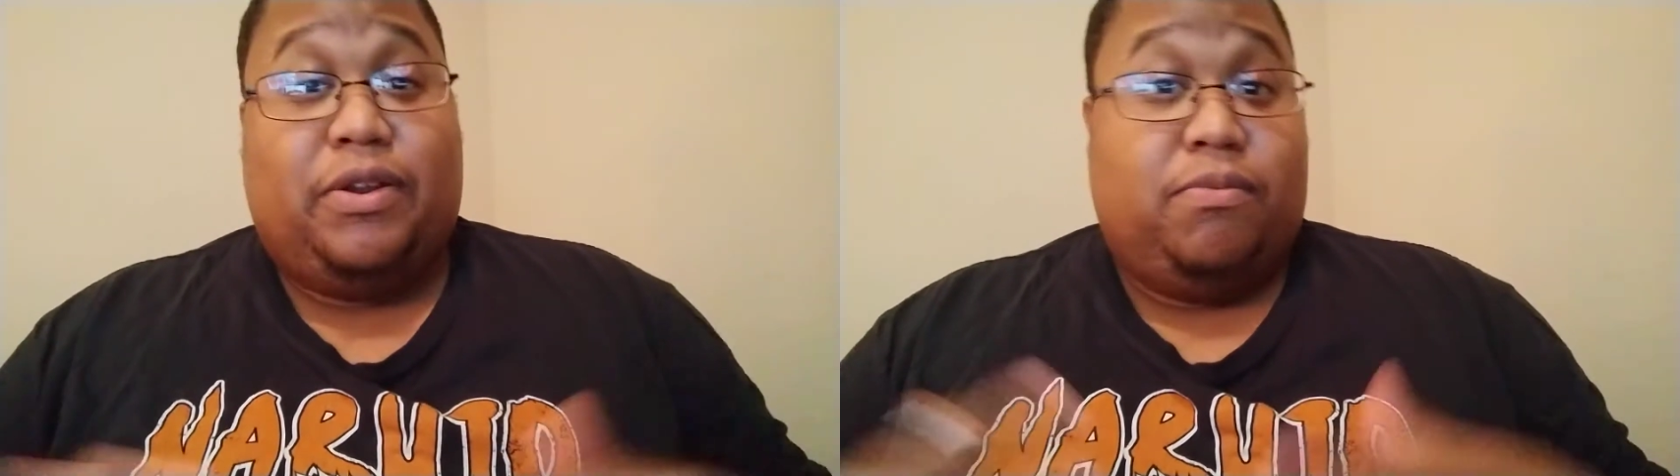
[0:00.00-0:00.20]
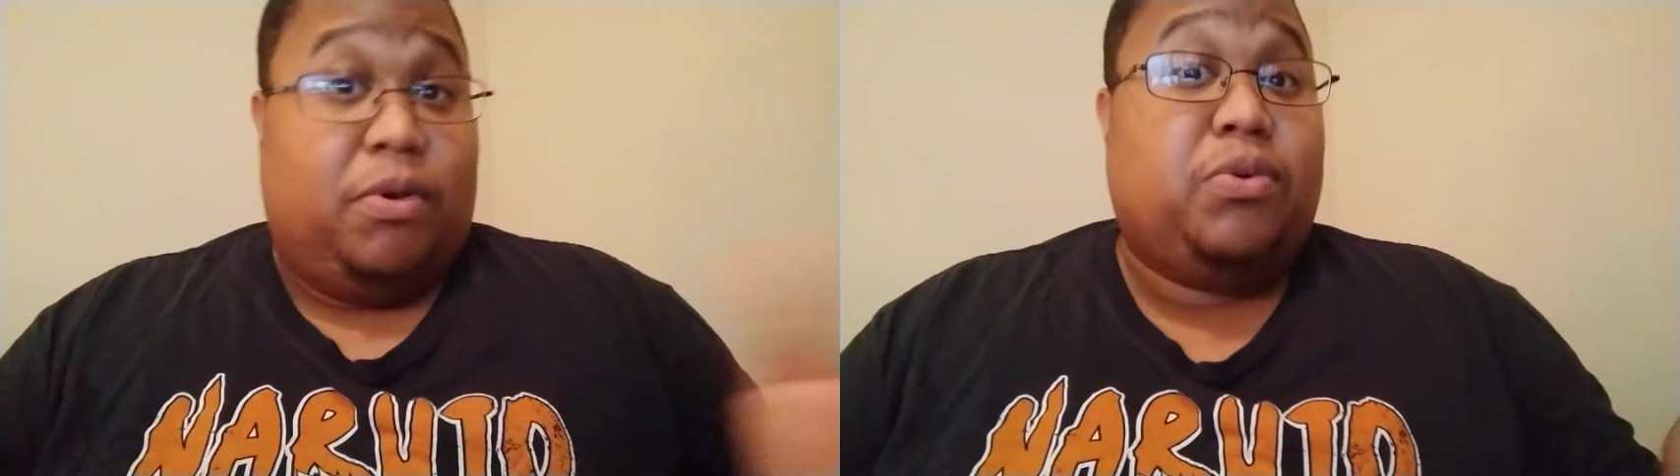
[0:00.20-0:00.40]

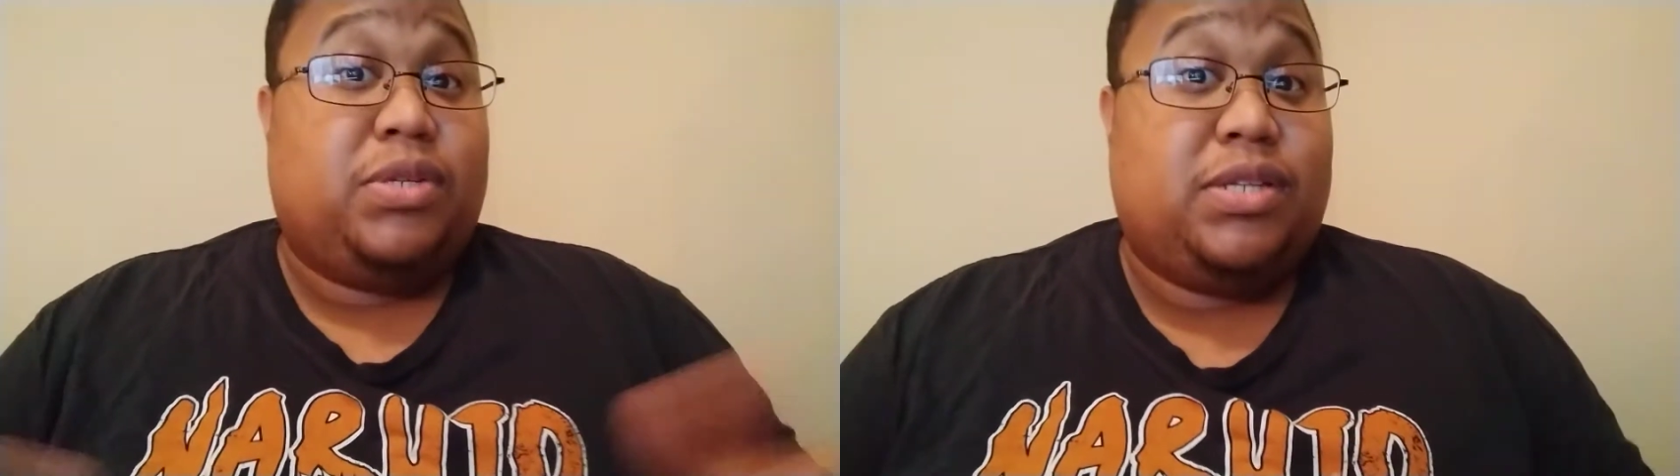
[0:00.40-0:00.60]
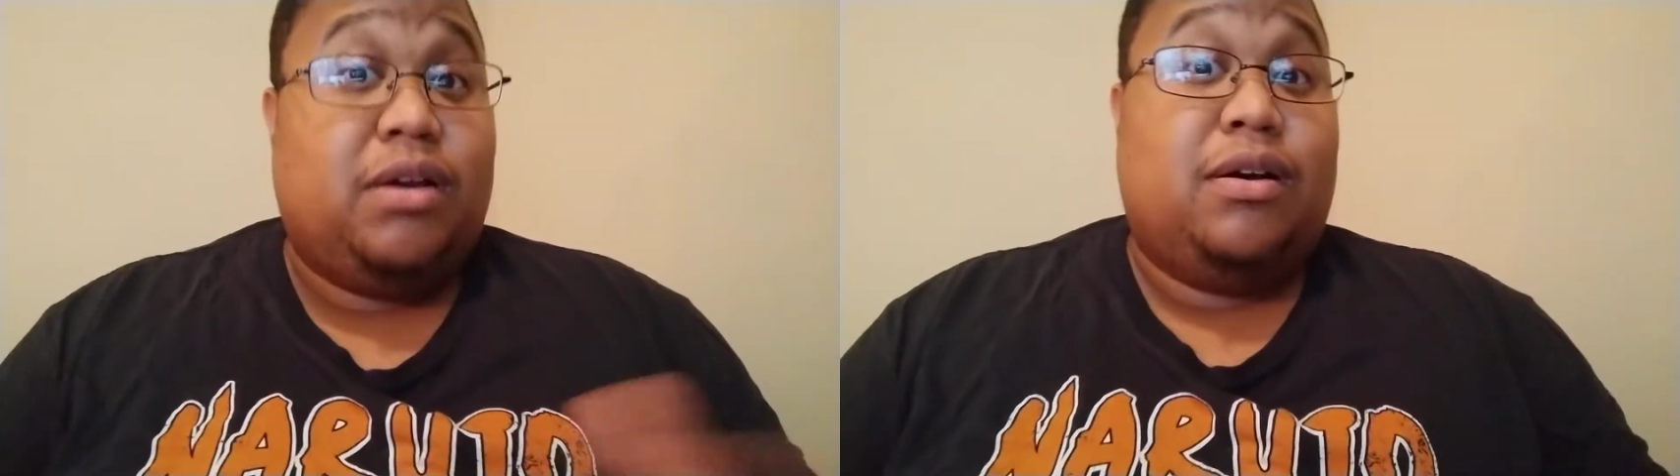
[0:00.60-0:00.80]

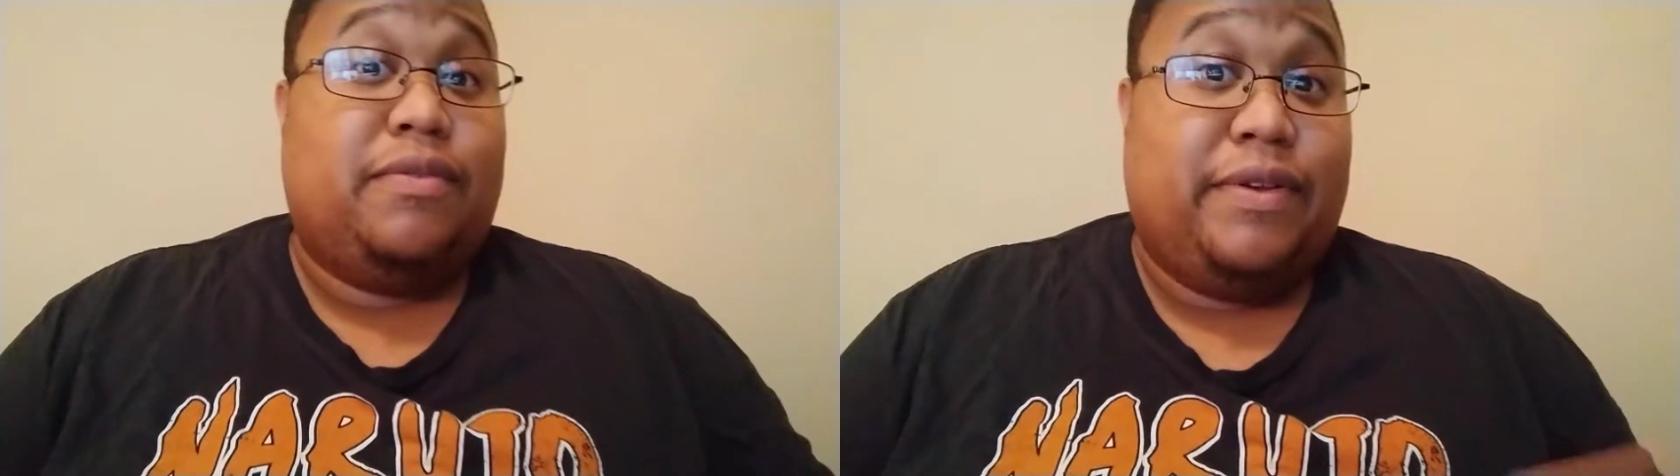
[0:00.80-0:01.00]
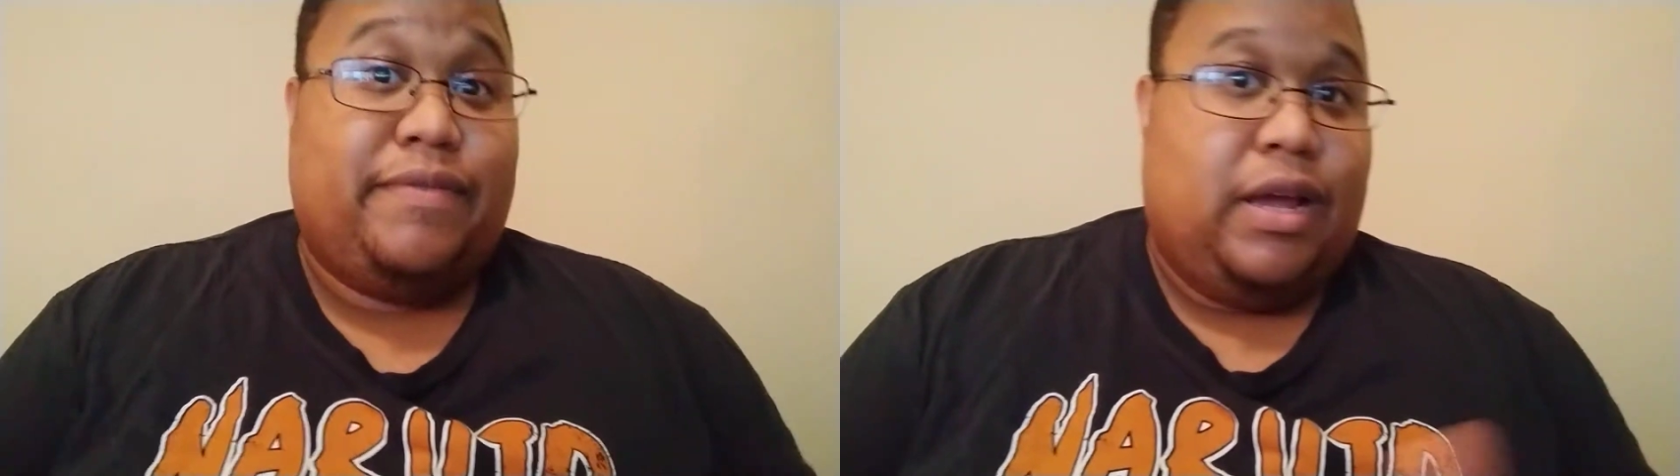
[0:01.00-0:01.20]
most
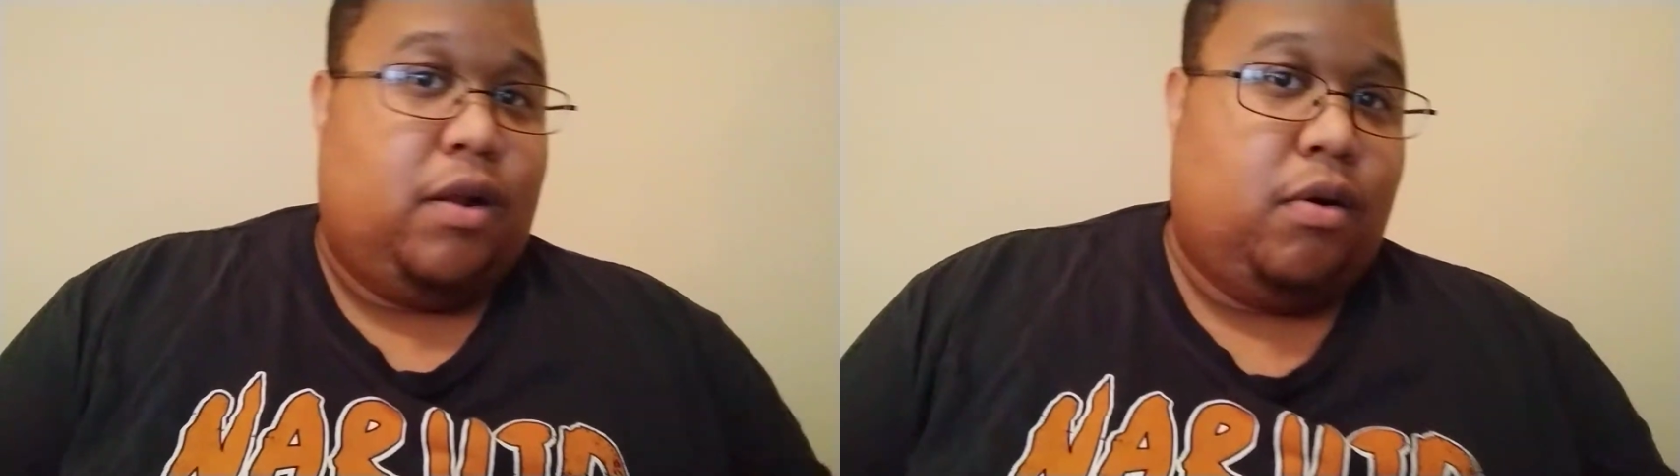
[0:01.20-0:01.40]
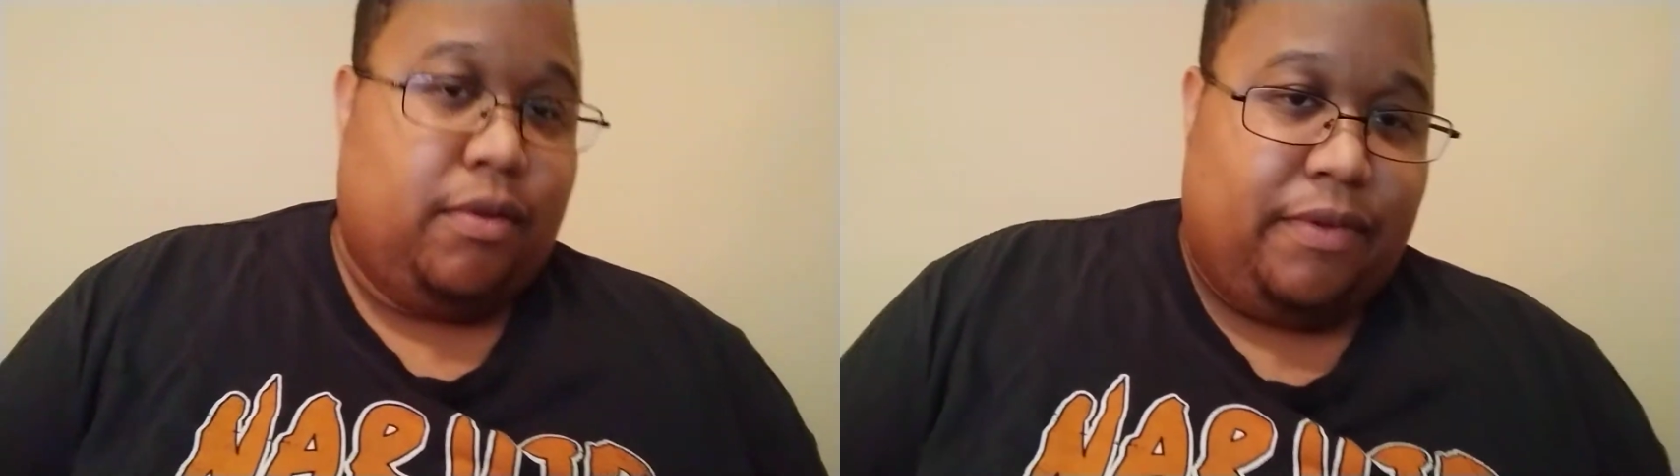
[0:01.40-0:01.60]
of, if not
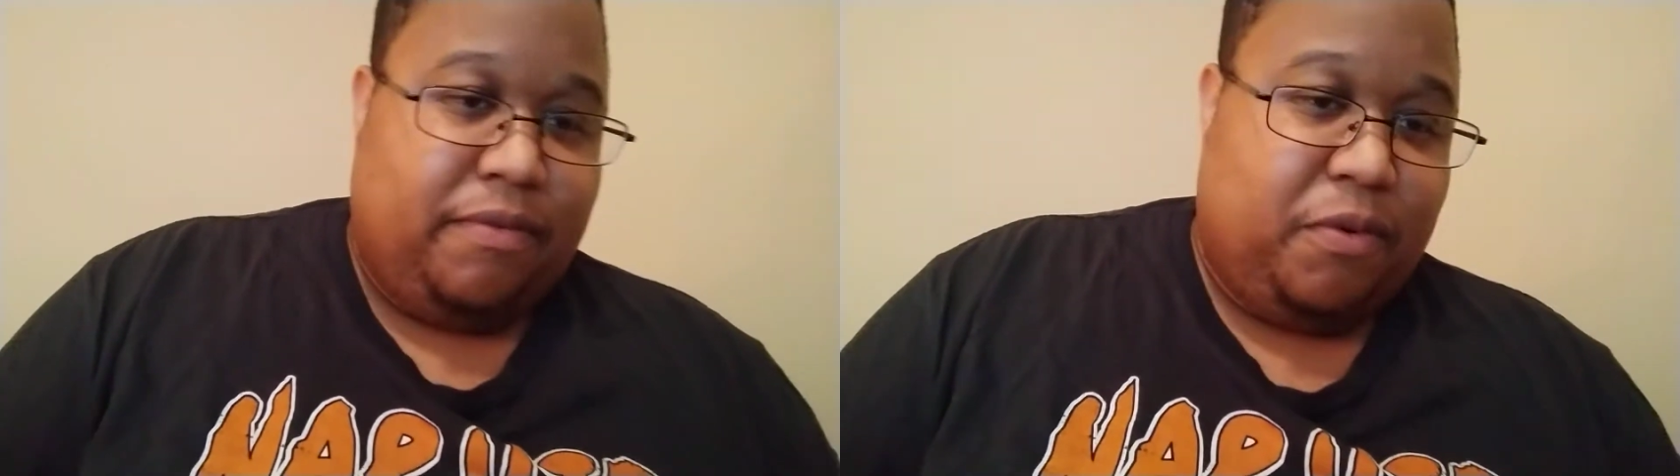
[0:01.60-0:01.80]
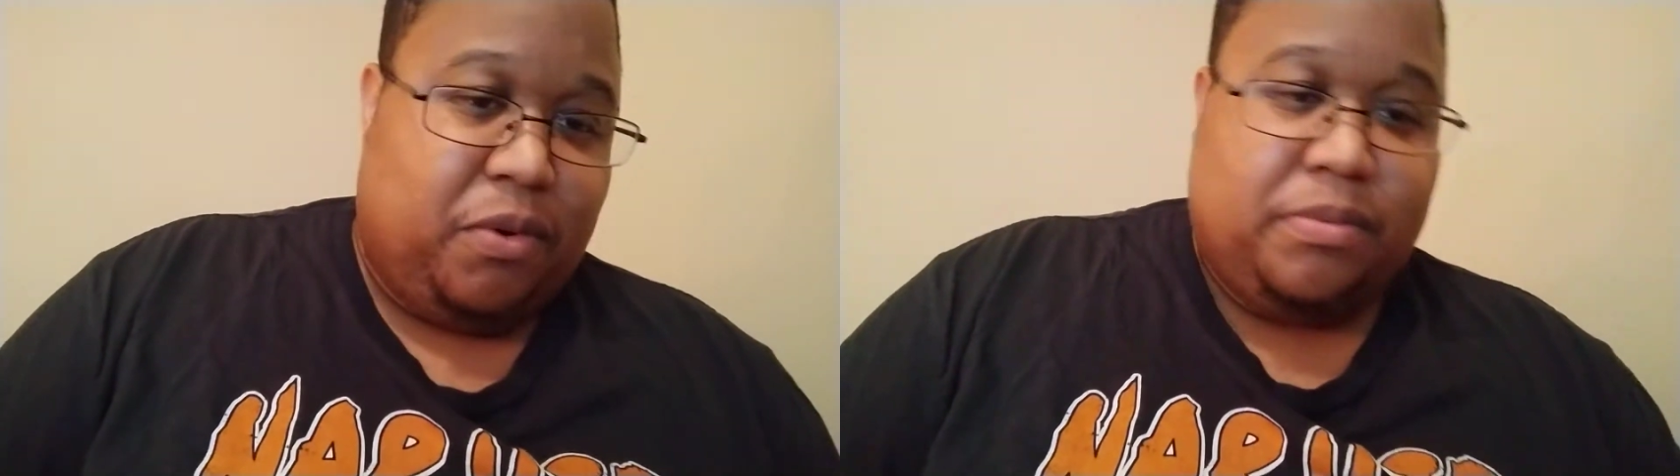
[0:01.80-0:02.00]
all of their
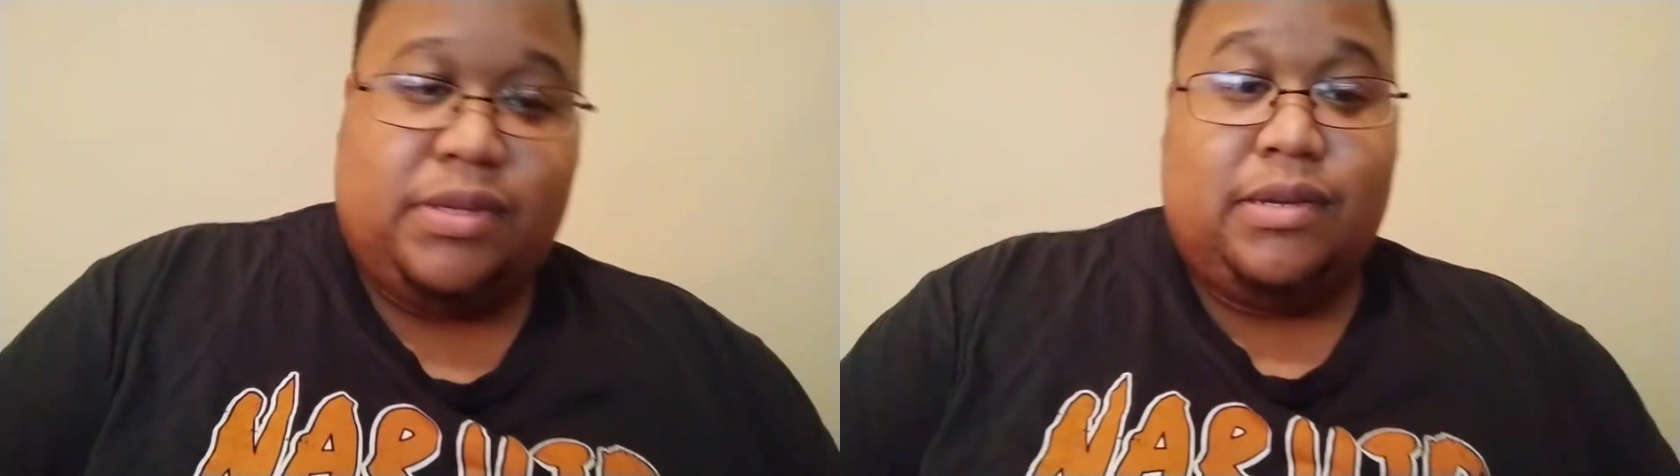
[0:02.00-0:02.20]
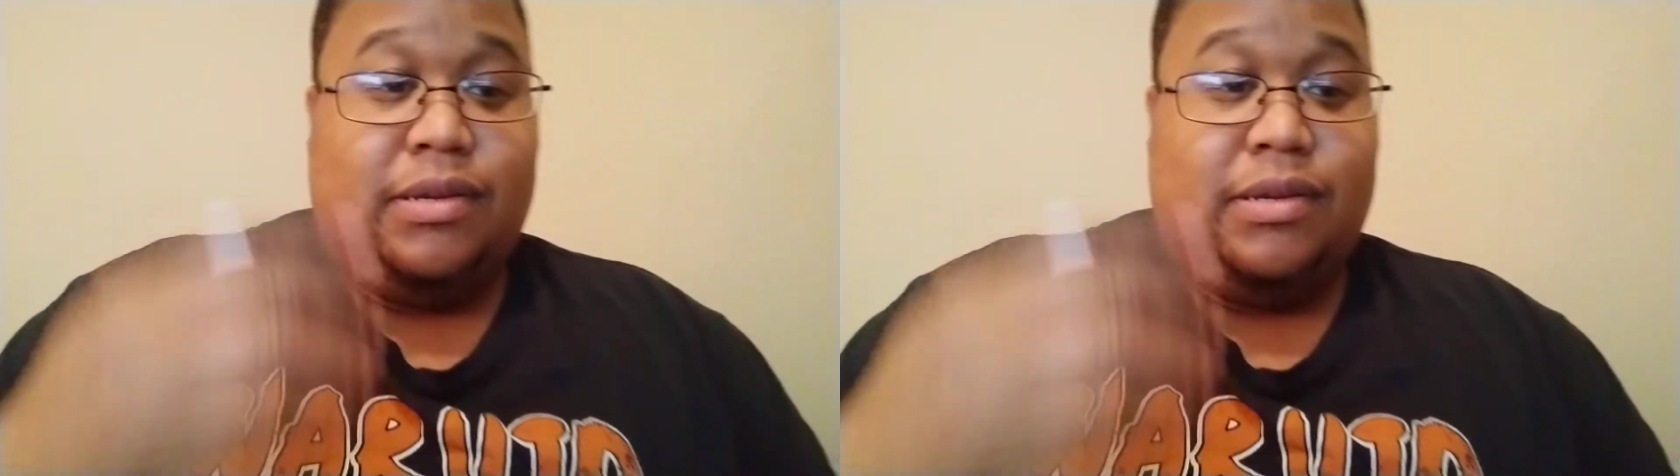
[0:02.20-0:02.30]
forms.